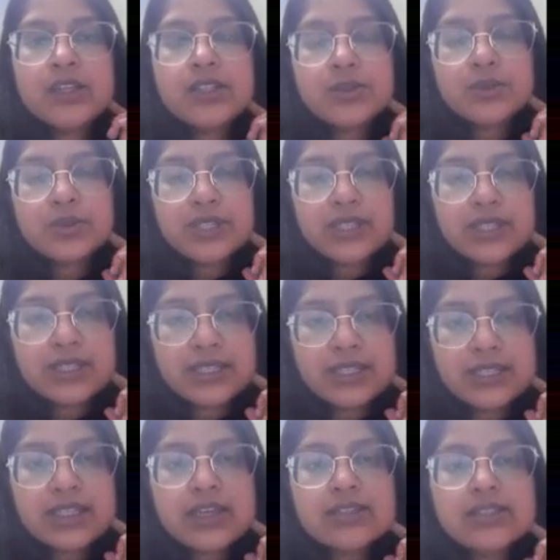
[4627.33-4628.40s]
So the
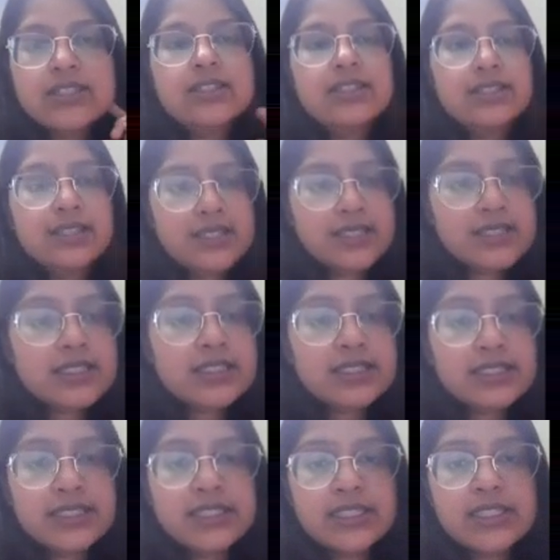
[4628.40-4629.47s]
correct answer is
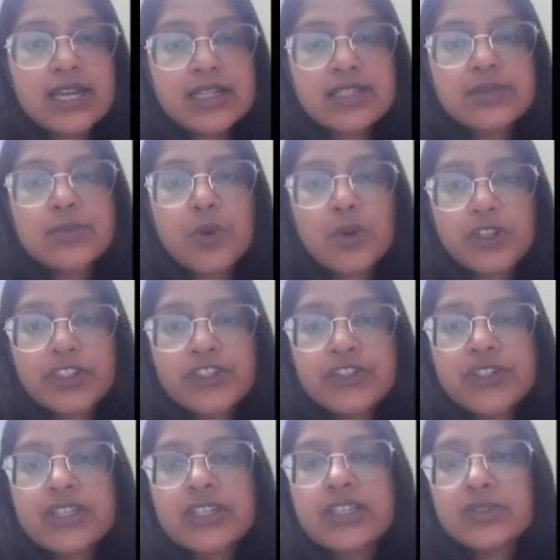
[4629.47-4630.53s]
D, that is,
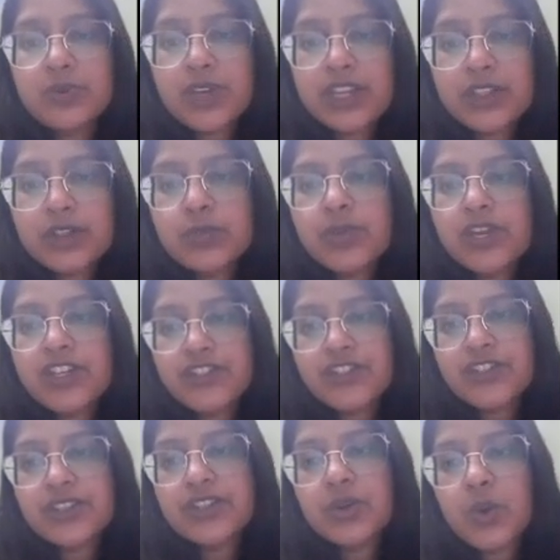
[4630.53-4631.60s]
monitoring is where you
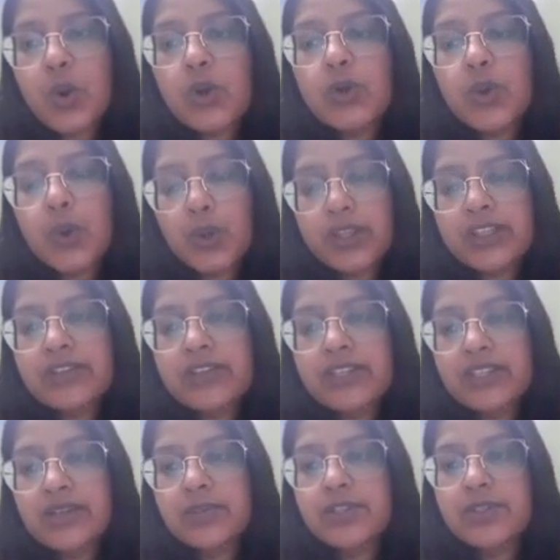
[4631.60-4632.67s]
measure and record all the
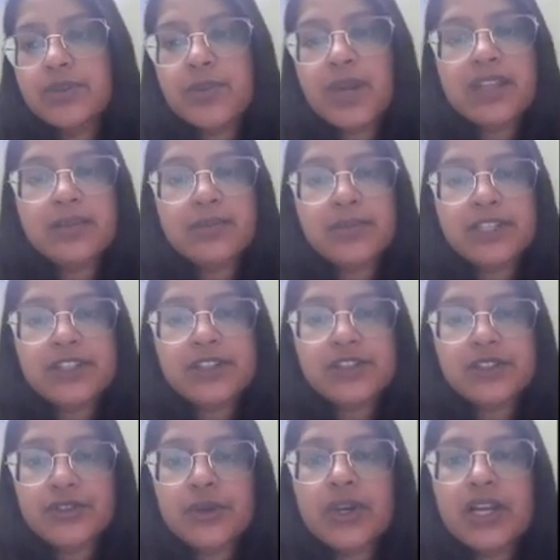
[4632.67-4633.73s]
variables or parameters
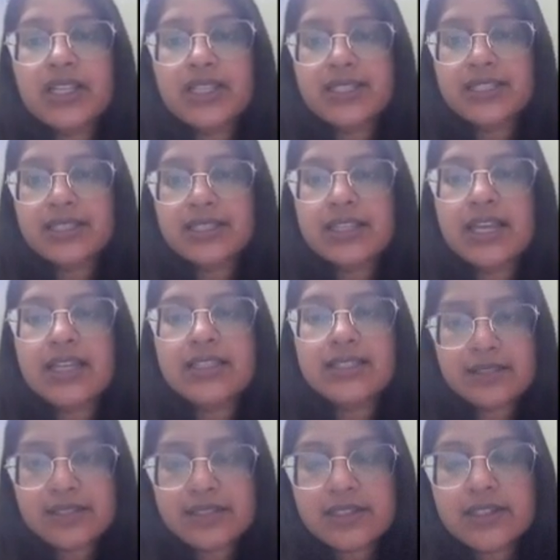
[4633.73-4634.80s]
of your concern at
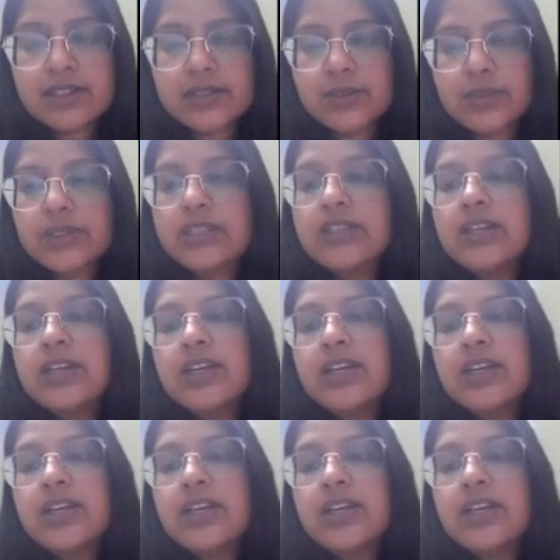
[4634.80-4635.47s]
certain interval,